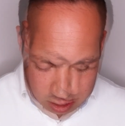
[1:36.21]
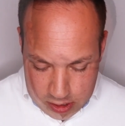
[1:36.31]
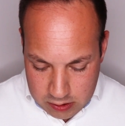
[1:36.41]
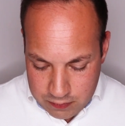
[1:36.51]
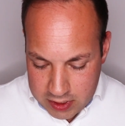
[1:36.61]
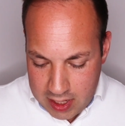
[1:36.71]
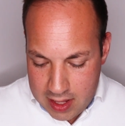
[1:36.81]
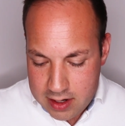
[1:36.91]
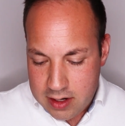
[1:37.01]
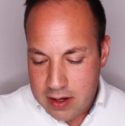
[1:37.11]
So for
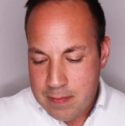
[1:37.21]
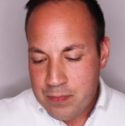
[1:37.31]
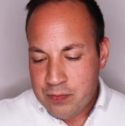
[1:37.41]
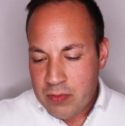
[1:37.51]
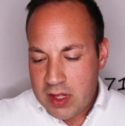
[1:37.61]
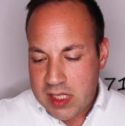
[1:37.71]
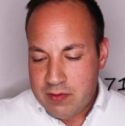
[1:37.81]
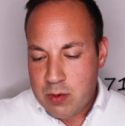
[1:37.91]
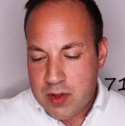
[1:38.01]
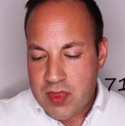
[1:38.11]
Canada,
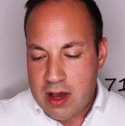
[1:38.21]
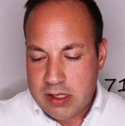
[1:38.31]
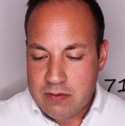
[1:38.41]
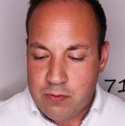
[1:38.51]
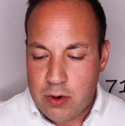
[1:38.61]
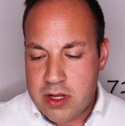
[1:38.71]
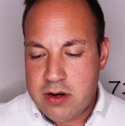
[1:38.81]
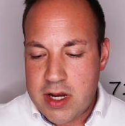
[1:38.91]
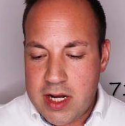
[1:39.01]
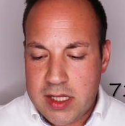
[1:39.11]

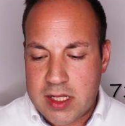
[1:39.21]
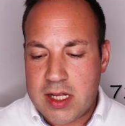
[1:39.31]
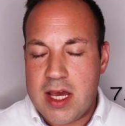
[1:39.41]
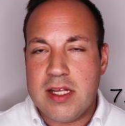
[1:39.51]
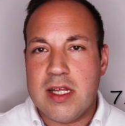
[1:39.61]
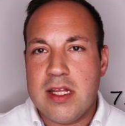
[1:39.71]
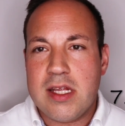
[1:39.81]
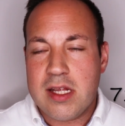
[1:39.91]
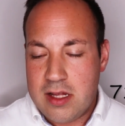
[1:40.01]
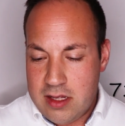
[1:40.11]
71,486
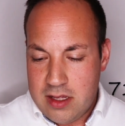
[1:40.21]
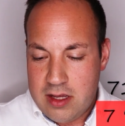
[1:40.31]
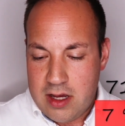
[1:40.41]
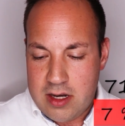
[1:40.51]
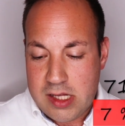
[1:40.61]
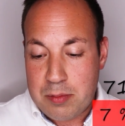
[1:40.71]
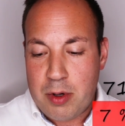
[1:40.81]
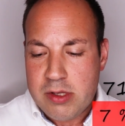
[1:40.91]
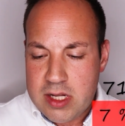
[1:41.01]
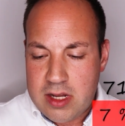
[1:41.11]
cases, a
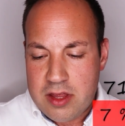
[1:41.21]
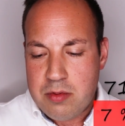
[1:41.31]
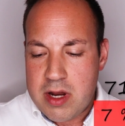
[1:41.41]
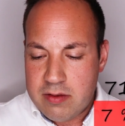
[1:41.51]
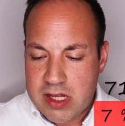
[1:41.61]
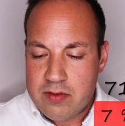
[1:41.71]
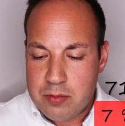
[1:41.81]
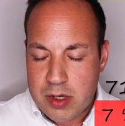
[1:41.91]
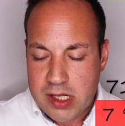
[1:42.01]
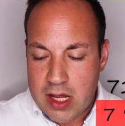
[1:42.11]
supposed death rate of
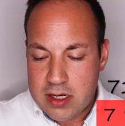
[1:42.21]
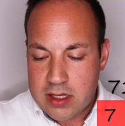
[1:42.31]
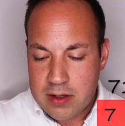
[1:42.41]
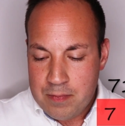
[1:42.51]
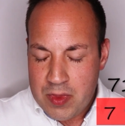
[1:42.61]
7%,